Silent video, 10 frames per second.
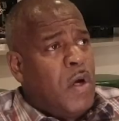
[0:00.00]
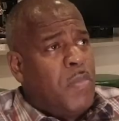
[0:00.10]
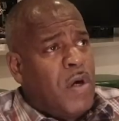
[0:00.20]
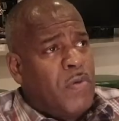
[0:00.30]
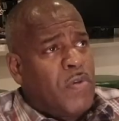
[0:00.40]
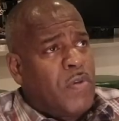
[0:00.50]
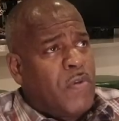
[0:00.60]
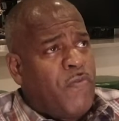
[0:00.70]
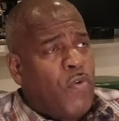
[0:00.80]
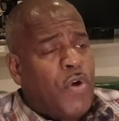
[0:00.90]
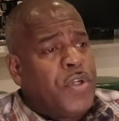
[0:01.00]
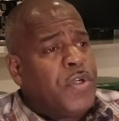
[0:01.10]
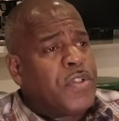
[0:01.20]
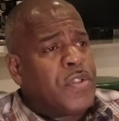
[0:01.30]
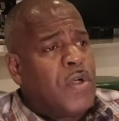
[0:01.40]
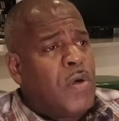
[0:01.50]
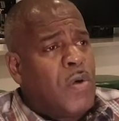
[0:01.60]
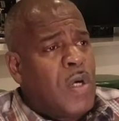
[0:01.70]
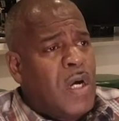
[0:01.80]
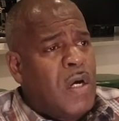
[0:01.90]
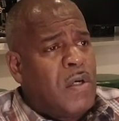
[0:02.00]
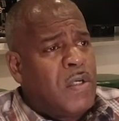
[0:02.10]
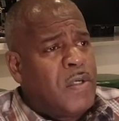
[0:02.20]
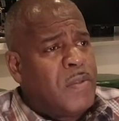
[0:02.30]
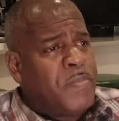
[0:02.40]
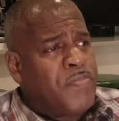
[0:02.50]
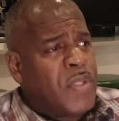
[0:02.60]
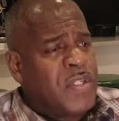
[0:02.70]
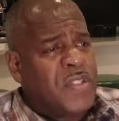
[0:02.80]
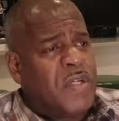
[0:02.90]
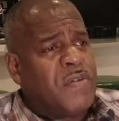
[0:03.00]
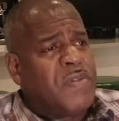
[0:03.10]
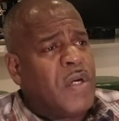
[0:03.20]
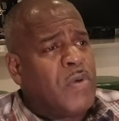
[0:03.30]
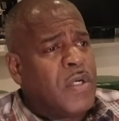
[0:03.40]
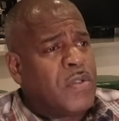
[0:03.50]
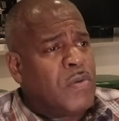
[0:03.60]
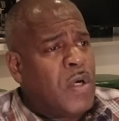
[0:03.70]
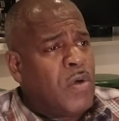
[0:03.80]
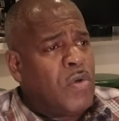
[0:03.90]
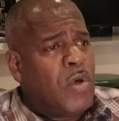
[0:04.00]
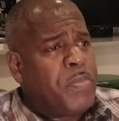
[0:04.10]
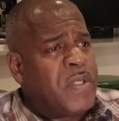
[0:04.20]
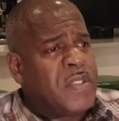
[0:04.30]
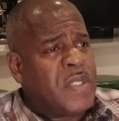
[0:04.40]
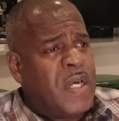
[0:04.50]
About 4 years ago, our executive director, Raul Lopez,